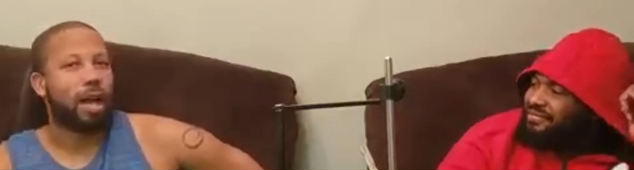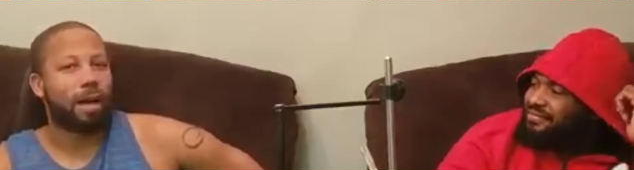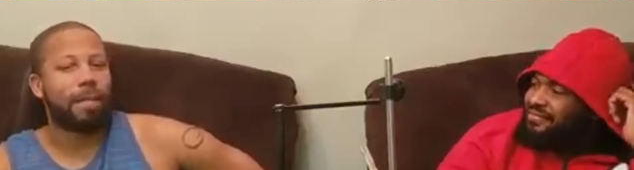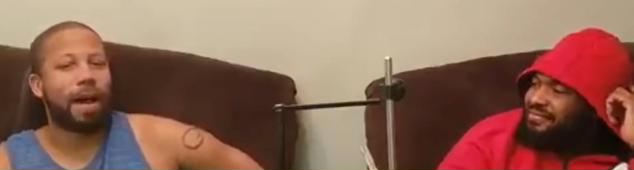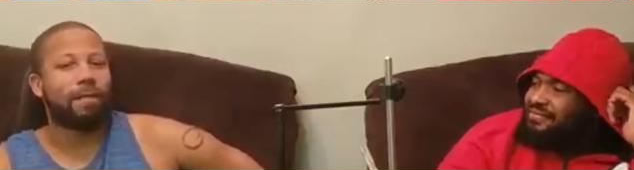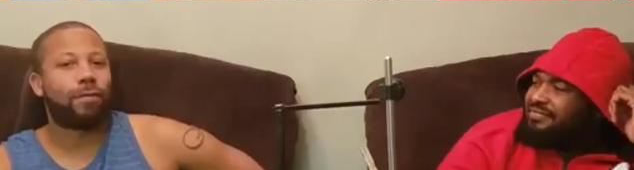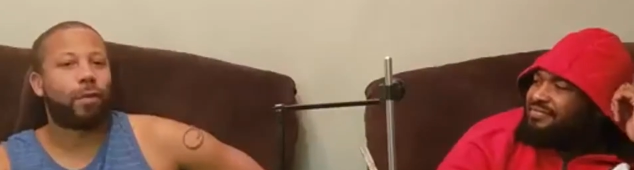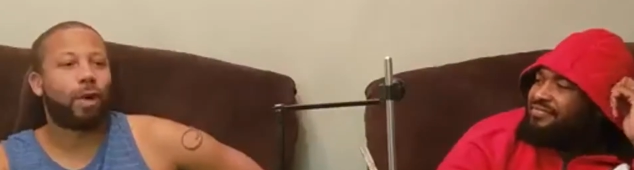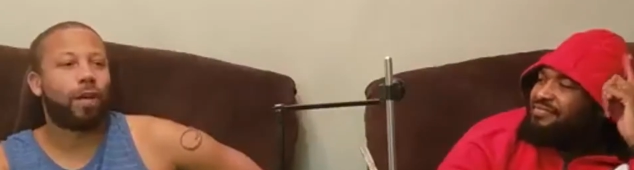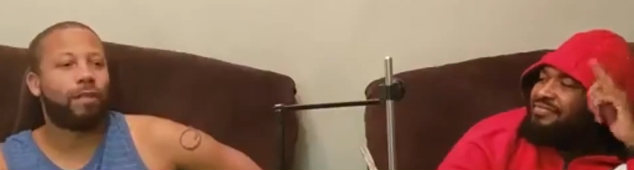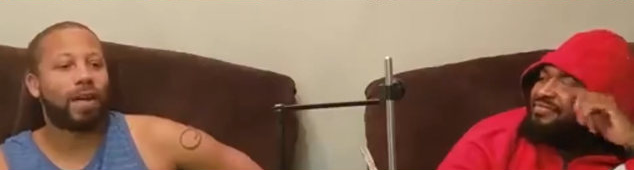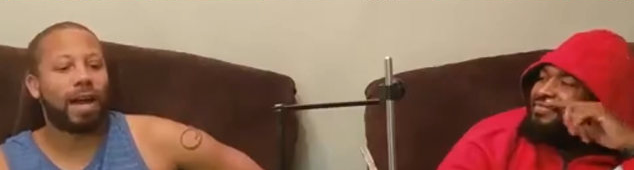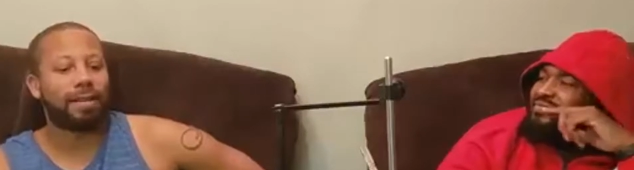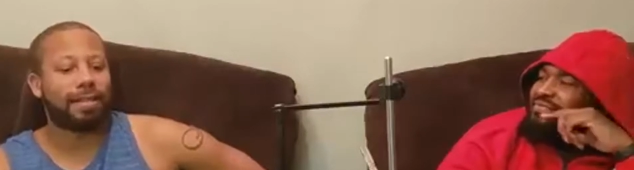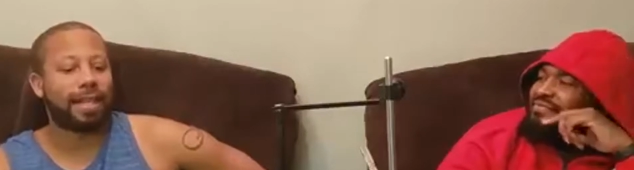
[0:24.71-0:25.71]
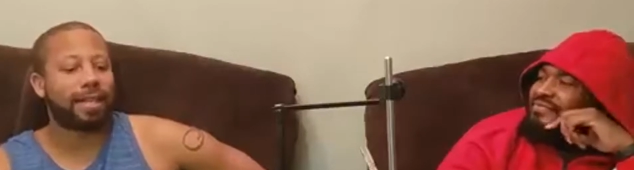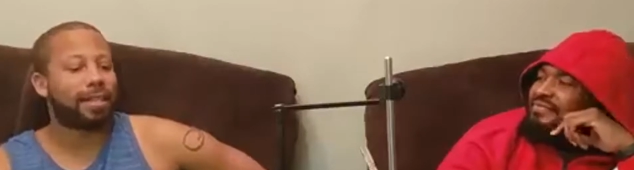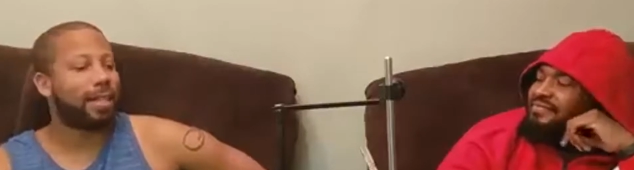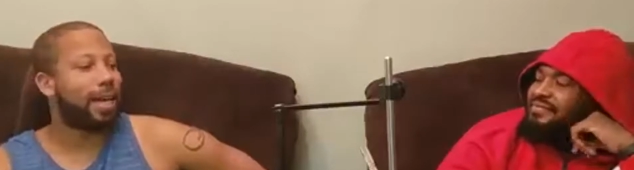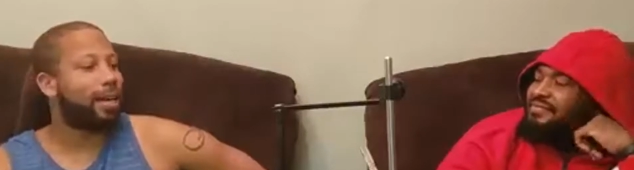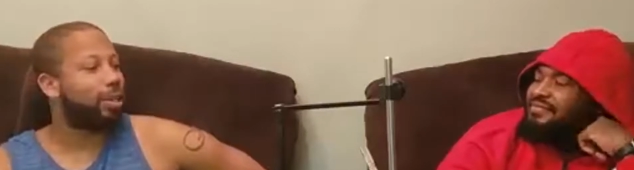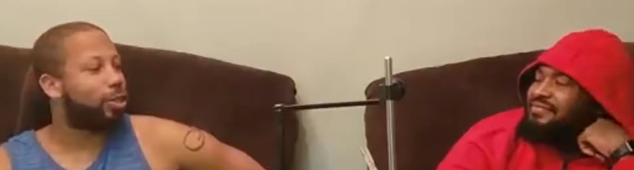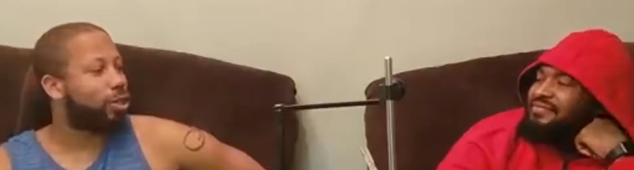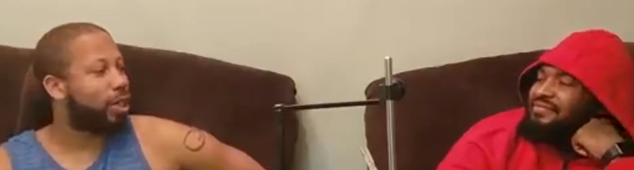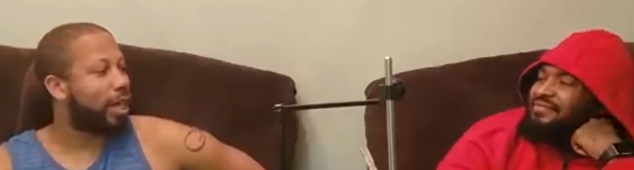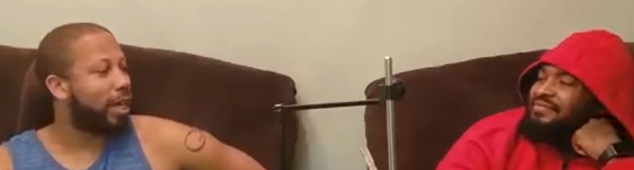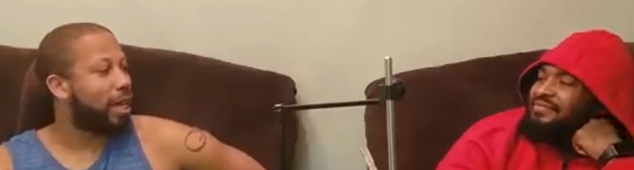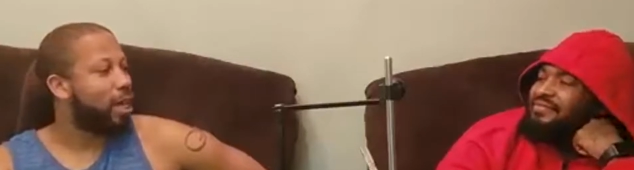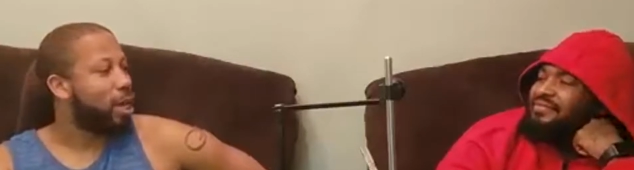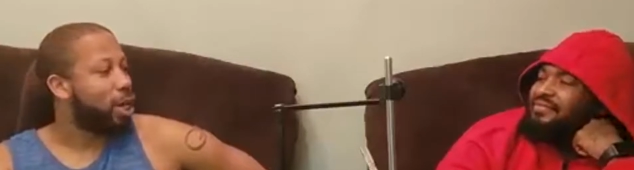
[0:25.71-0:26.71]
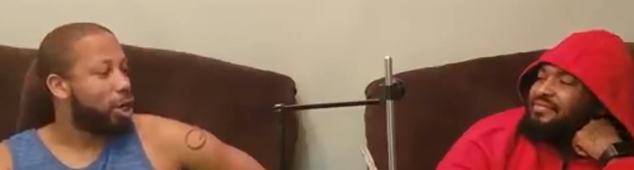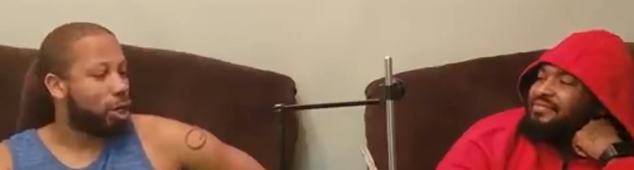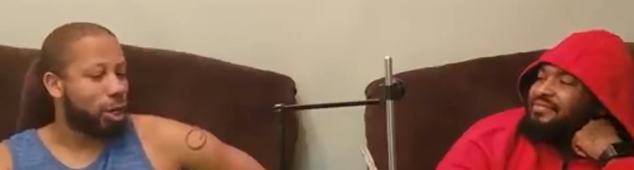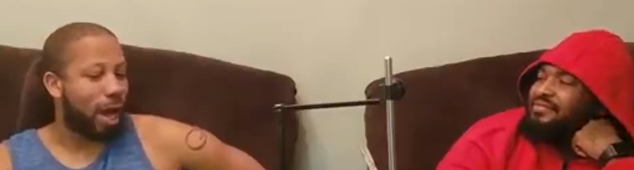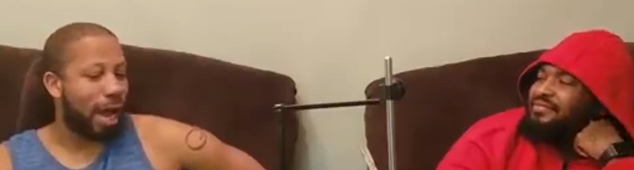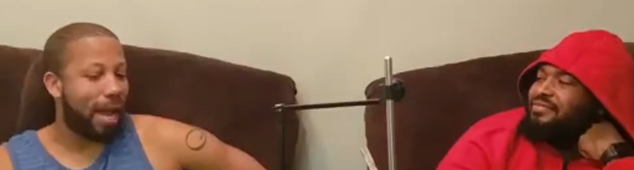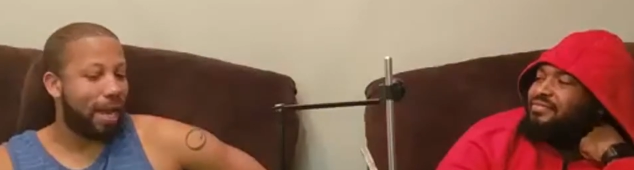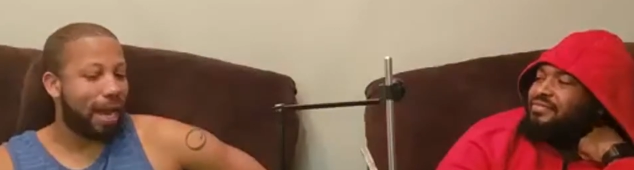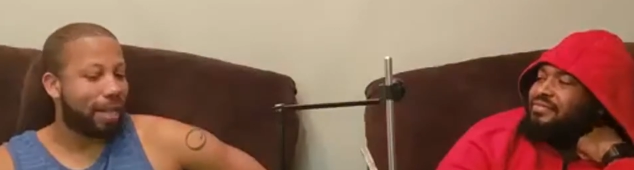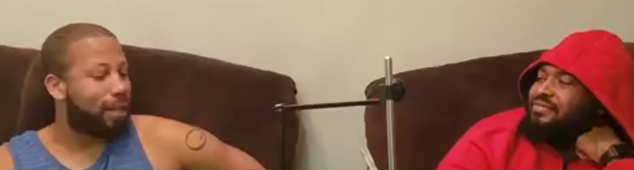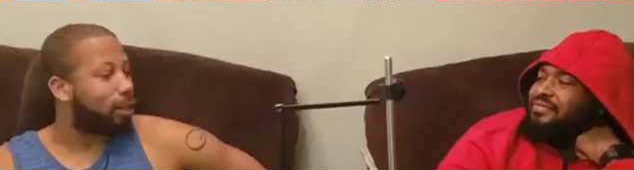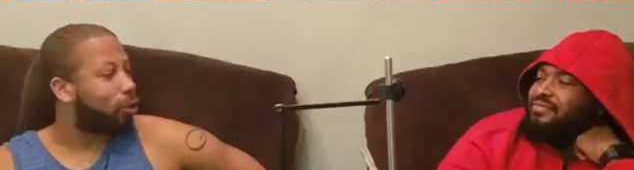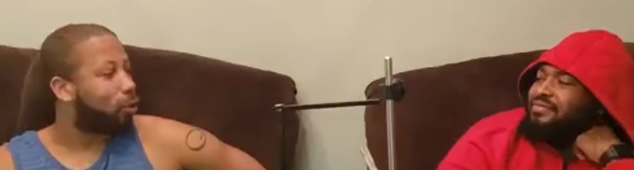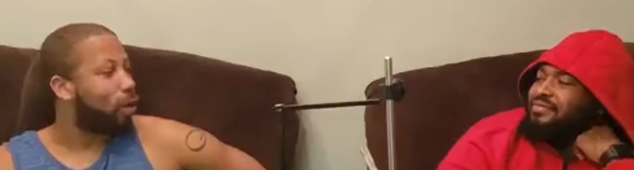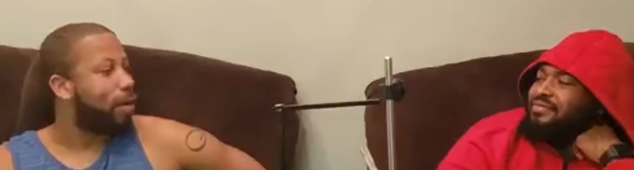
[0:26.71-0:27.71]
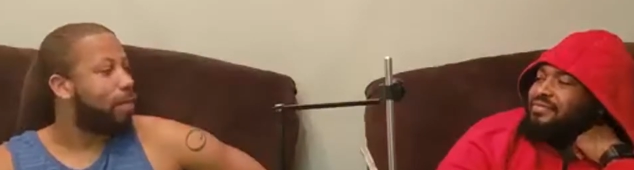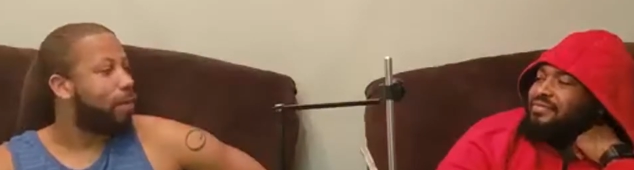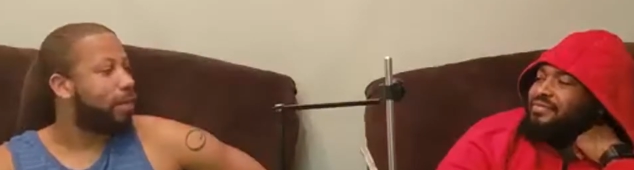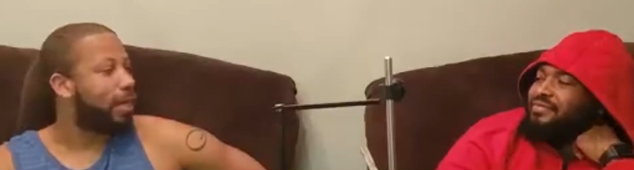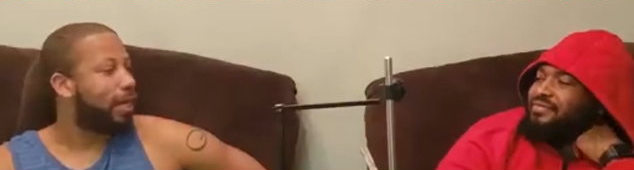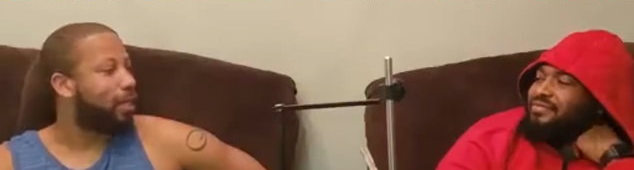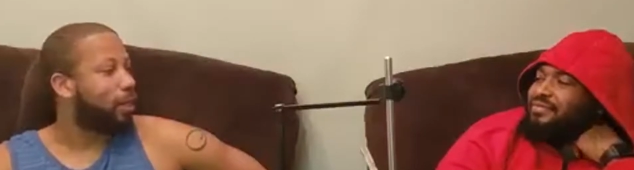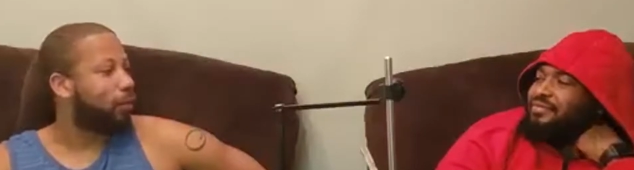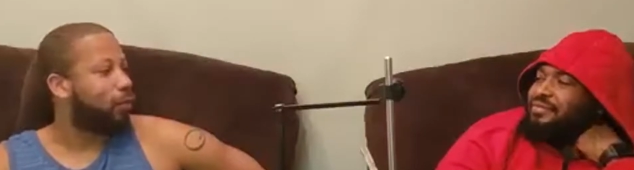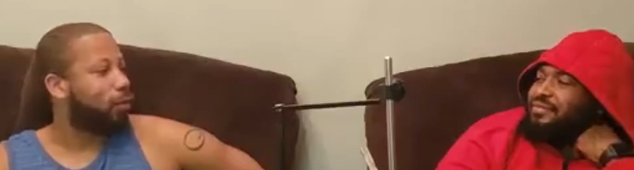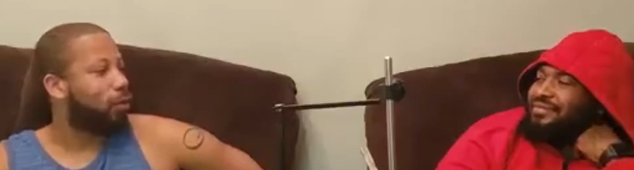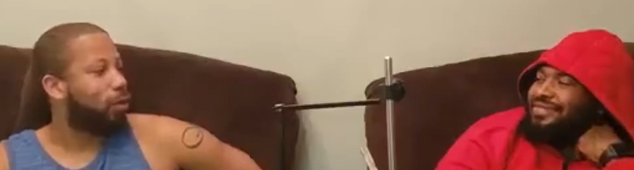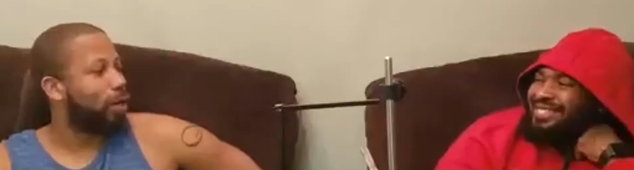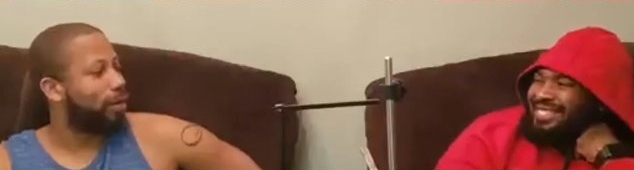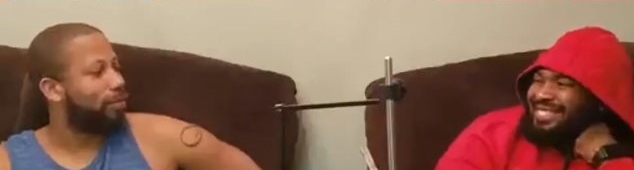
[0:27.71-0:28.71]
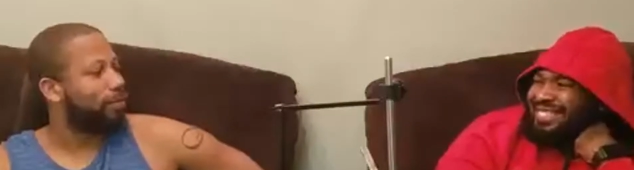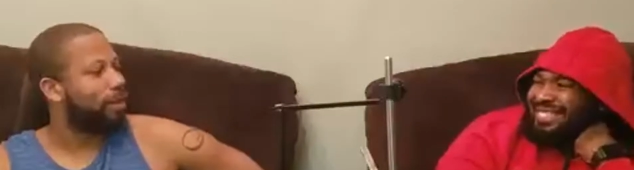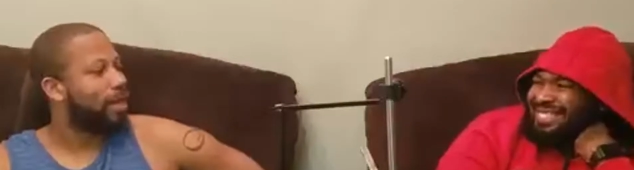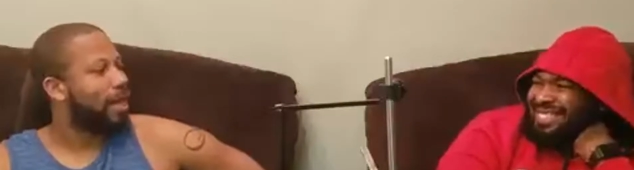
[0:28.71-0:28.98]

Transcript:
Speaker 1: About forty-five seconds later, she said, "Do y'all have like the screen protectors for it?"